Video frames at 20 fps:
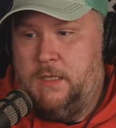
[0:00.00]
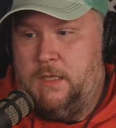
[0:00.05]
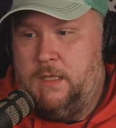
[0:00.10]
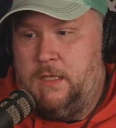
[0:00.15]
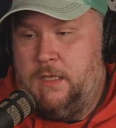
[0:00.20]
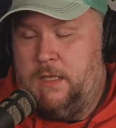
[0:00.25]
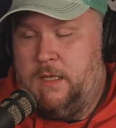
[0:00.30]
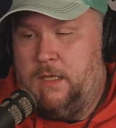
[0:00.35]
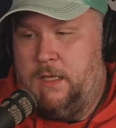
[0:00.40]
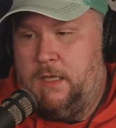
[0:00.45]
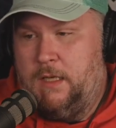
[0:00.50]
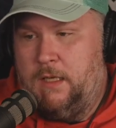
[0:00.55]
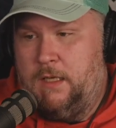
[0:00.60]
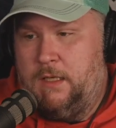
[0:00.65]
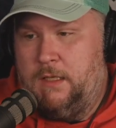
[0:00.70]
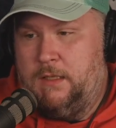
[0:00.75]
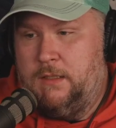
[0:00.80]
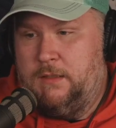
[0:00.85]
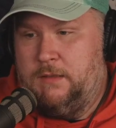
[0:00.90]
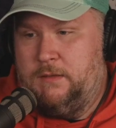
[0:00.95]

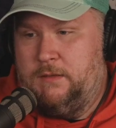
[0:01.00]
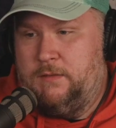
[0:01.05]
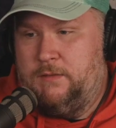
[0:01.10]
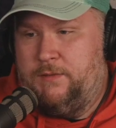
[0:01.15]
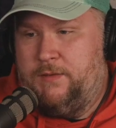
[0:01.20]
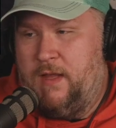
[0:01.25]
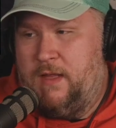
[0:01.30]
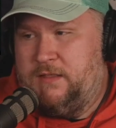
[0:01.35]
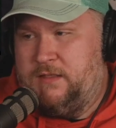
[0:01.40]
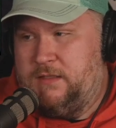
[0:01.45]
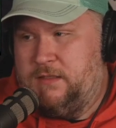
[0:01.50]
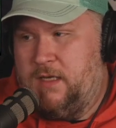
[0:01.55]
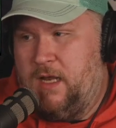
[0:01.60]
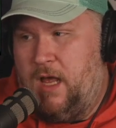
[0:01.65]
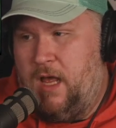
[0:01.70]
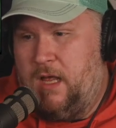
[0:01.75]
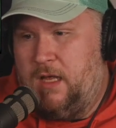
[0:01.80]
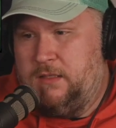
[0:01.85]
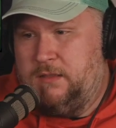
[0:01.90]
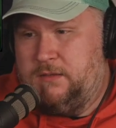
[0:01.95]
uh, that's
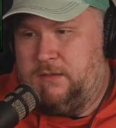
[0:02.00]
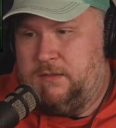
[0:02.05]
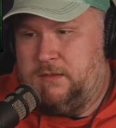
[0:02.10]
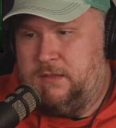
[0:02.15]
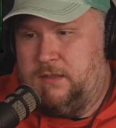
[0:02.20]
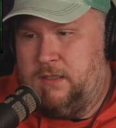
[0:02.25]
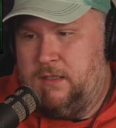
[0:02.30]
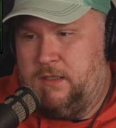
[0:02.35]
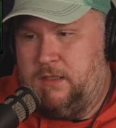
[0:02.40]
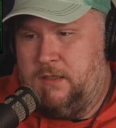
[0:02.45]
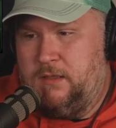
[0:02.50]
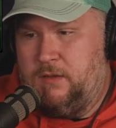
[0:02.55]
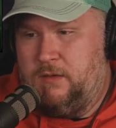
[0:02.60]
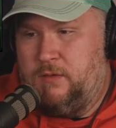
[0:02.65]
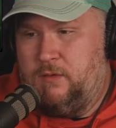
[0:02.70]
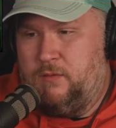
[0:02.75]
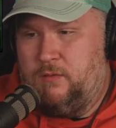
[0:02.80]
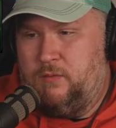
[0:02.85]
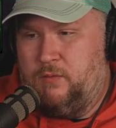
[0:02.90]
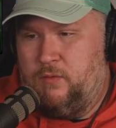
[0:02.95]
not uh,
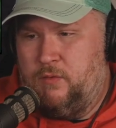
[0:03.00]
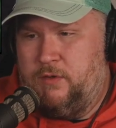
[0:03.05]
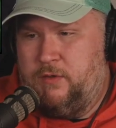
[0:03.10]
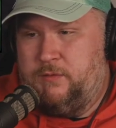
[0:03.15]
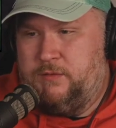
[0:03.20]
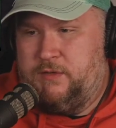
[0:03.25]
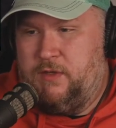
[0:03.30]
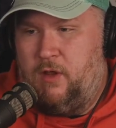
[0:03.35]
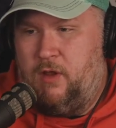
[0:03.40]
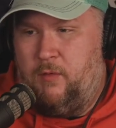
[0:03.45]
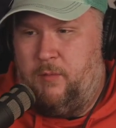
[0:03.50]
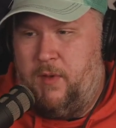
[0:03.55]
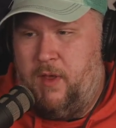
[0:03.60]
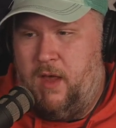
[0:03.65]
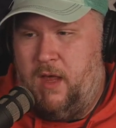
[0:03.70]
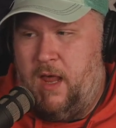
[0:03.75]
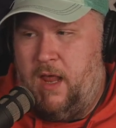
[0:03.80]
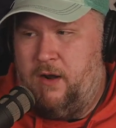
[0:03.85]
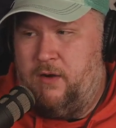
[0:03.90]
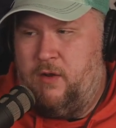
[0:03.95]
what it was all
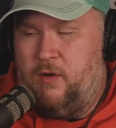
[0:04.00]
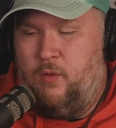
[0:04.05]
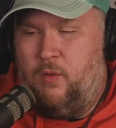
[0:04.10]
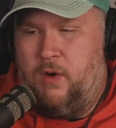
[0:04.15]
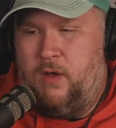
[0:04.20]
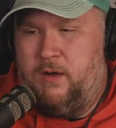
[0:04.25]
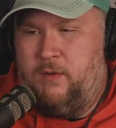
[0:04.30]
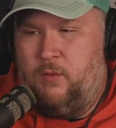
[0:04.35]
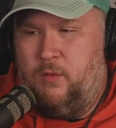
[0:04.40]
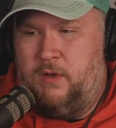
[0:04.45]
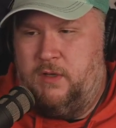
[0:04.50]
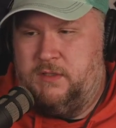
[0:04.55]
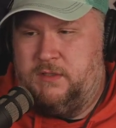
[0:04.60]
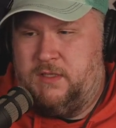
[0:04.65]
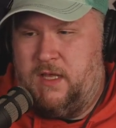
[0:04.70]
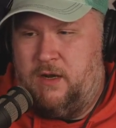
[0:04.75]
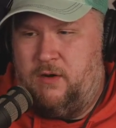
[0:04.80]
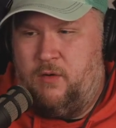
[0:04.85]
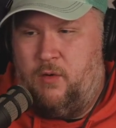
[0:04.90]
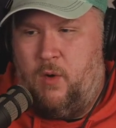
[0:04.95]
about. I don't know what it was.
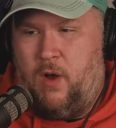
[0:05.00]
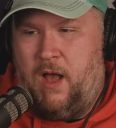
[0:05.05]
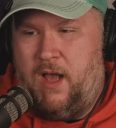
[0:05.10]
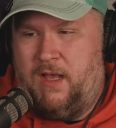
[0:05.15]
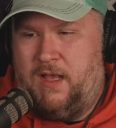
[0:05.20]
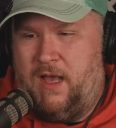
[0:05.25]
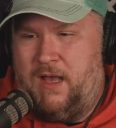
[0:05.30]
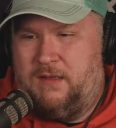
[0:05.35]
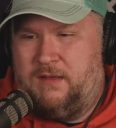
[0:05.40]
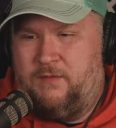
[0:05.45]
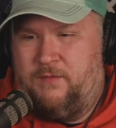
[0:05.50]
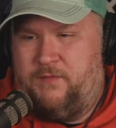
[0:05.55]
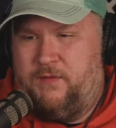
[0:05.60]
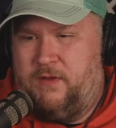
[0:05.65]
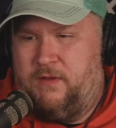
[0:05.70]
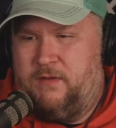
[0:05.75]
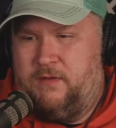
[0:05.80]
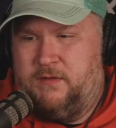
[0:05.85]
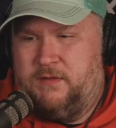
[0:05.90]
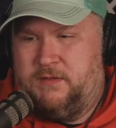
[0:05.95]
I don't know why I got the
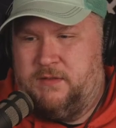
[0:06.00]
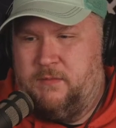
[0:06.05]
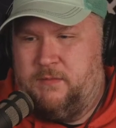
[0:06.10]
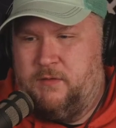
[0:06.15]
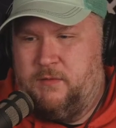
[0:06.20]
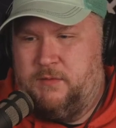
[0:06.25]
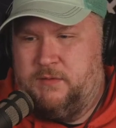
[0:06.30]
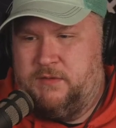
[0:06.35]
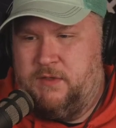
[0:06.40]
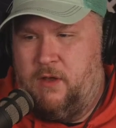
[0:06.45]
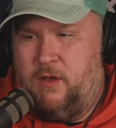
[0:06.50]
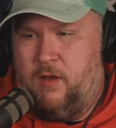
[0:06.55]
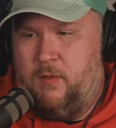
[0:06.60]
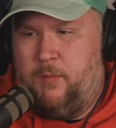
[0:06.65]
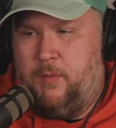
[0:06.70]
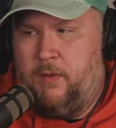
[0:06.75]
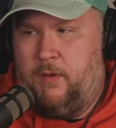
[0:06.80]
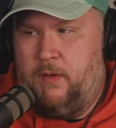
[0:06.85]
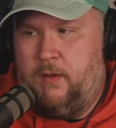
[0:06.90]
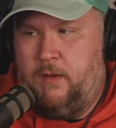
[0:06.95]
feeling that something was up.
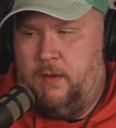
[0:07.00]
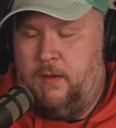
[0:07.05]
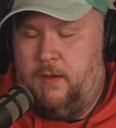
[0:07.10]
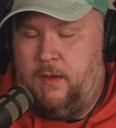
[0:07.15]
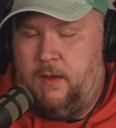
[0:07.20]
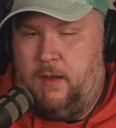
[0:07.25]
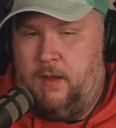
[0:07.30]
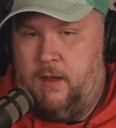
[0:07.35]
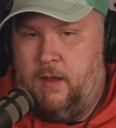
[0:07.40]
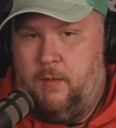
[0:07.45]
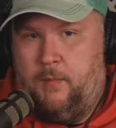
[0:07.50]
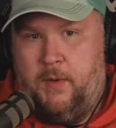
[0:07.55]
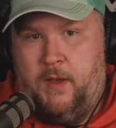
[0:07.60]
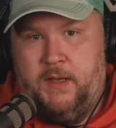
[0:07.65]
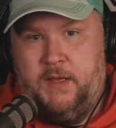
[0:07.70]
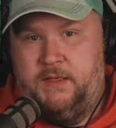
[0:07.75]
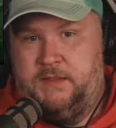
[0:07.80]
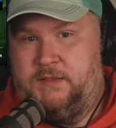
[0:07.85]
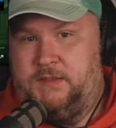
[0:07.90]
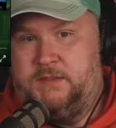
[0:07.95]
Uh, but I
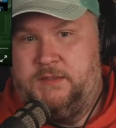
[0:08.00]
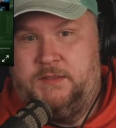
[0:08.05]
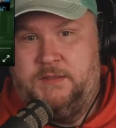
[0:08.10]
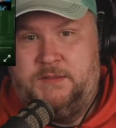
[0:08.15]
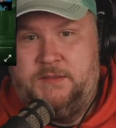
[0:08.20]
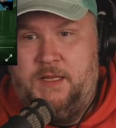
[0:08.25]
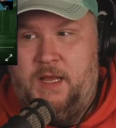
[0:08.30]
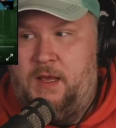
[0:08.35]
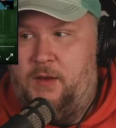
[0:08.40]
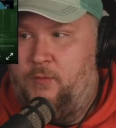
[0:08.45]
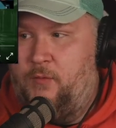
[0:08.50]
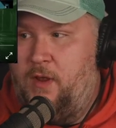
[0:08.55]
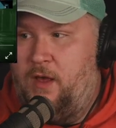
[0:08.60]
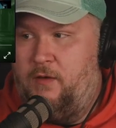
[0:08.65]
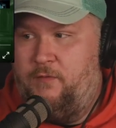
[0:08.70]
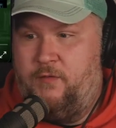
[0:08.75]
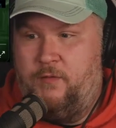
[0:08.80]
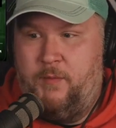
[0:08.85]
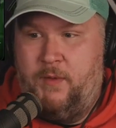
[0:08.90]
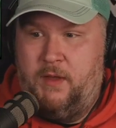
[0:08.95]
guess it's just that
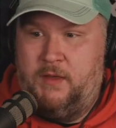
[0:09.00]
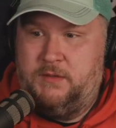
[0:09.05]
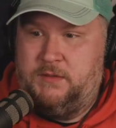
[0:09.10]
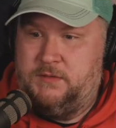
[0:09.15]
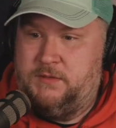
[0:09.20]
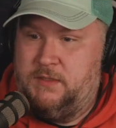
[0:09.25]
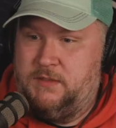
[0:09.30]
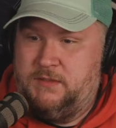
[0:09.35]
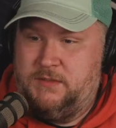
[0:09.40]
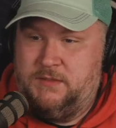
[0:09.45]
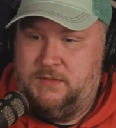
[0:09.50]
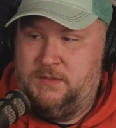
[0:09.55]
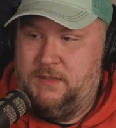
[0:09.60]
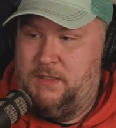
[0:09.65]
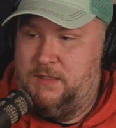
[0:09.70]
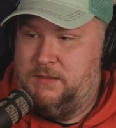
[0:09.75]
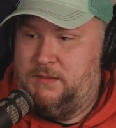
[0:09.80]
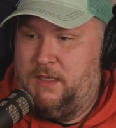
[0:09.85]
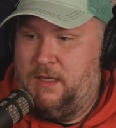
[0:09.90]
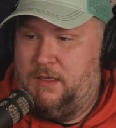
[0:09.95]
Ralph Amell sixth
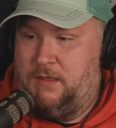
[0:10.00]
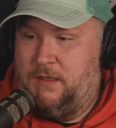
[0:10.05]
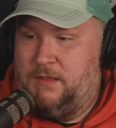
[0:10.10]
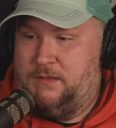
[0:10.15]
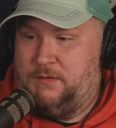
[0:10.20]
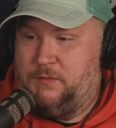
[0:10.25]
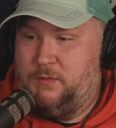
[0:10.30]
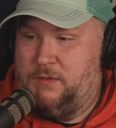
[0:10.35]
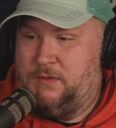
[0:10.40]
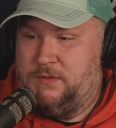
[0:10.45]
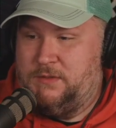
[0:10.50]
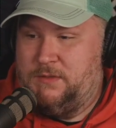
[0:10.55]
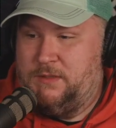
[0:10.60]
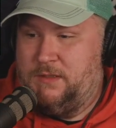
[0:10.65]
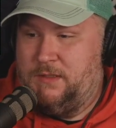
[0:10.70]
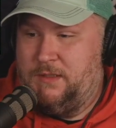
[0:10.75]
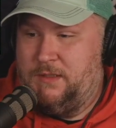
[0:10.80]
sense. I, that's what uh,